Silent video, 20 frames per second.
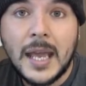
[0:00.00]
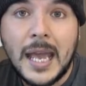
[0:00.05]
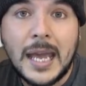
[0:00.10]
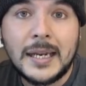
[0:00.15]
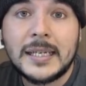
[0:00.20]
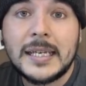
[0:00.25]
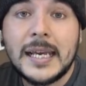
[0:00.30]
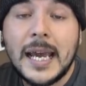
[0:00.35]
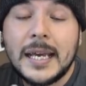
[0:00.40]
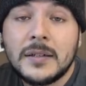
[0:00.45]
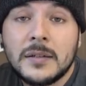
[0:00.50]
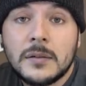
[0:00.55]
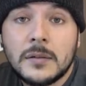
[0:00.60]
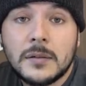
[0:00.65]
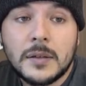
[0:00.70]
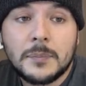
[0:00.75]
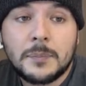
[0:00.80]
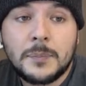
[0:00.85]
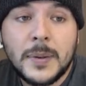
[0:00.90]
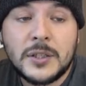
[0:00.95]
and he
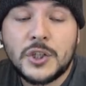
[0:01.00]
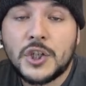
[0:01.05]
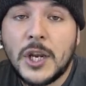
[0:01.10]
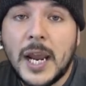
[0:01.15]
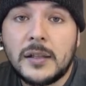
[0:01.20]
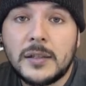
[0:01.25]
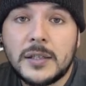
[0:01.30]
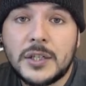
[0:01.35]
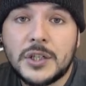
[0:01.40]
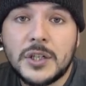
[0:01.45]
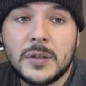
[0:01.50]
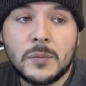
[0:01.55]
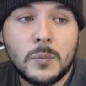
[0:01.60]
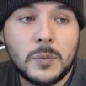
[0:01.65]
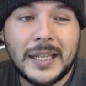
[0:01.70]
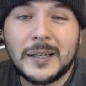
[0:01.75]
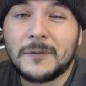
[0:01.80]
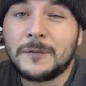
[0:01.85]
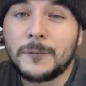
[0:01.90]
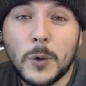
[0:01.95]
hadn't been challenged
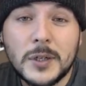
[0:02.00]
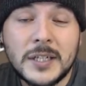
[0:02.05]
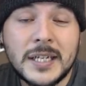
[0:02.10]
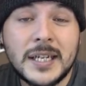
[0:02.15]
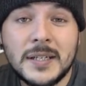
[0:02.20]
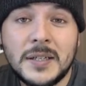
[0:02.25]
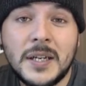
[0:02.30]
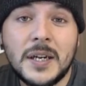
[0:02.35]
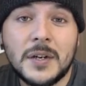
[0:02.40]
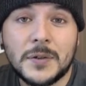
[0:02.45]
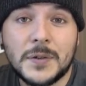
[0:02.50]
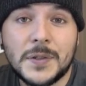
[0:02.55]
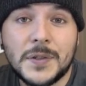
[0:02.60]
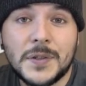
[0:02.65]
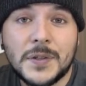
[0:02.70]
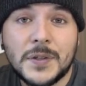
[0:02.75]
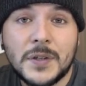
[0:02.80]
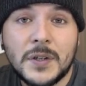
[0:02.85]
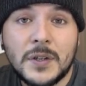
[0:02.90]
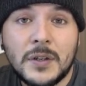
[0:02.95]
in like 14
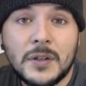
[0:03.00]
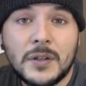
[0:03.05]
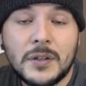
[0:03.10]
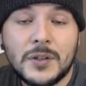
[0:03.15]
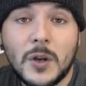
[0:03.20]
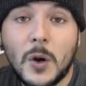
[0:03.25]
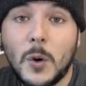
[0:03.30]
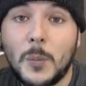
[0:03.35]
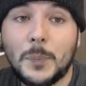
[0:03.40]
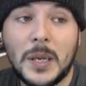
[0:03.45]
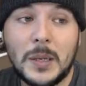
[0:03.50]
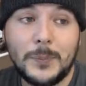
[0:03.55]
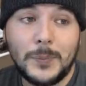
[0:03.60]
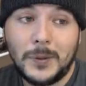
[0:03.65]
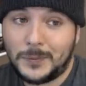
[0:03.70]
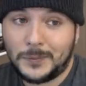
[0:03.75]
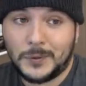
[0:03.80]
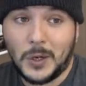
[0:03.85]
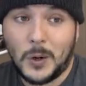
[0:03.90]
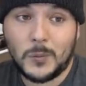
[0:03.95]
years. So
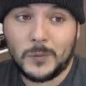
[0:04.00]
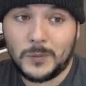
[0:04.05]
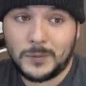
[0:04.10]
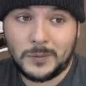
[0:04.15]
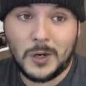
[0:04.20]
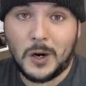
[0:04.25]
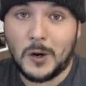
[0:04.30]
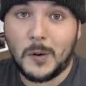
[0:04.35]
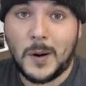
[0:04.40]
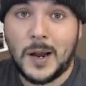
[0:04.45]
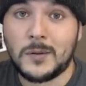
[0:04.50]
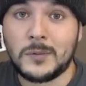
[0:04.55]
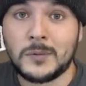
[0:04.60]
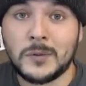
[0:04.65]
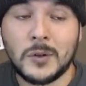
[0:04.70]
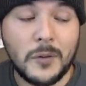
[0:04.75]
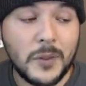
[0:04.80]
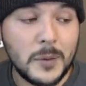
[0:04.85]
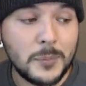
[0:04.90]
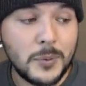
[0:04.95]
people don't go out
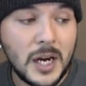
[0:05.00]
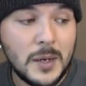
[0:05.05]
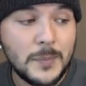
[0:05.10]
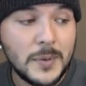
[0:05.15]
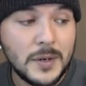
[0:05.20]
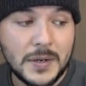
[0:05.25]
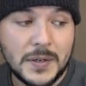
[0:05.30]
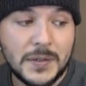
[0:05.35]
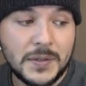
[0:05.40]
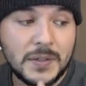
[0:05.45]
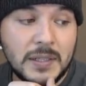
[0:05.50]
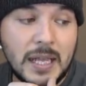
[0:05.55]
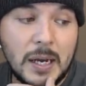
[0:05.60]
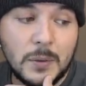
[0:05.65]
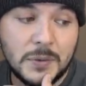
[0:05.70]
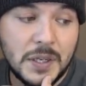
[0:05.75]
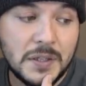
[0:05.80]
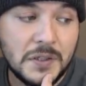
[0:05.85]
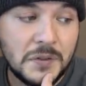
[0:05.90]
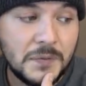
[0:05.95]
and go to the primaries, and
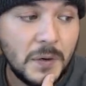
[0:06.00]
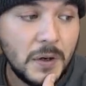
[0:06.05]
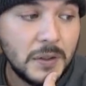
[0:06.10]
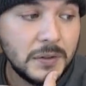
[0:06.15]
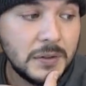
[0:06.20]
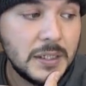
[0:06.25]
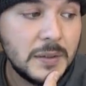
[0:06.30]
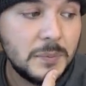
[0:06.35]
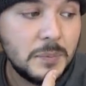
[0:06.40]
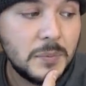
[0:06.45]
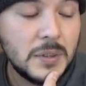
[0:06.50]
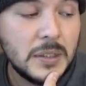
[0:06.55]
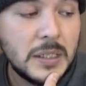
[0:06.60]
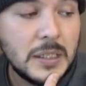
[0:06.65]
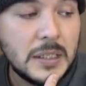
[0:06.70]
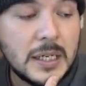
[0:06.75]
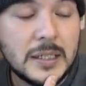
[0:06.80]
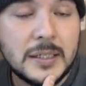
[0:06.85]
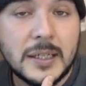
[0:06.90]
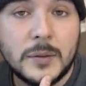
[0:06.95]
that was his fault.
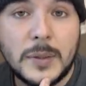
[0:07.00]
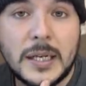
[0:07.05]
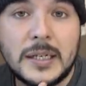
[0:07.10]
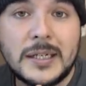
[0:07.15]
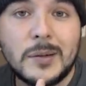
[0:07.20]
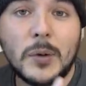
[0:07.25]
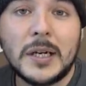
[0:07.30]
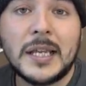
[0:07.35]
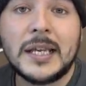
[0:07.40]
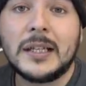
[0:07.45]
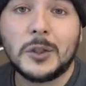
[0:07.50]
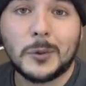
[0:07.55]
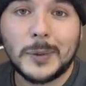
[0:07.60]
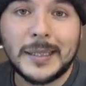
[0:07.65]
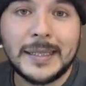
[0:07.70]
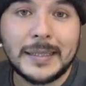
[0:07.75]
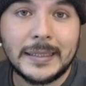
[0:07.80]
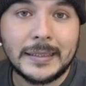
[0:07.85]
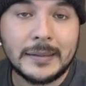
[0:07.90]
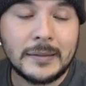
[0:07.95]
He did what
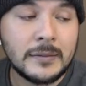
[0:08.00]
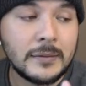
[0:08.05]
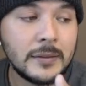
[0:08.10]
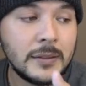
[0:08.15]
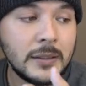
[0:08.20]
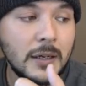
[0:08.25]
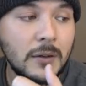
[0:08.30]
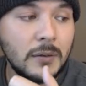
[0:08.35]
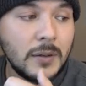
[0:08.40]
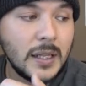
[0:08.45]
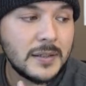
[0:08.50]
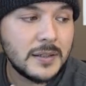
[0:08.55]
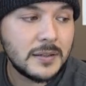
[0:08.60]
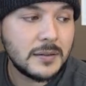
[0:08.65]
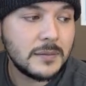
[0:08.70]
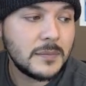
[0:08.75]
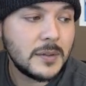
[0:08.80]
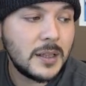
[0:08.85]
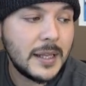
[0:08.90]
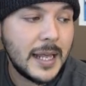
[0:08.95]
Hillary did, you know? That's
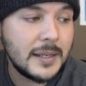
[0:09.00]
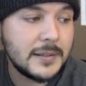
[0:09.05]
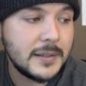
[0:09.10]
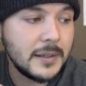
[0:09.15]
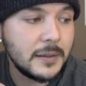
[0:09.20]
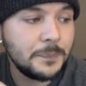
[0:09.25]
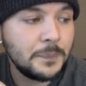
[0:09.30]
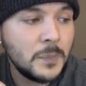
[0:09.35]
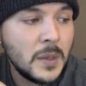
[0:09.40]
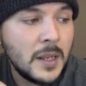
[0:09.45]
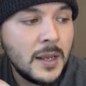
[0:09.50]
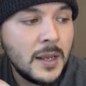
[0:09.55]
classic.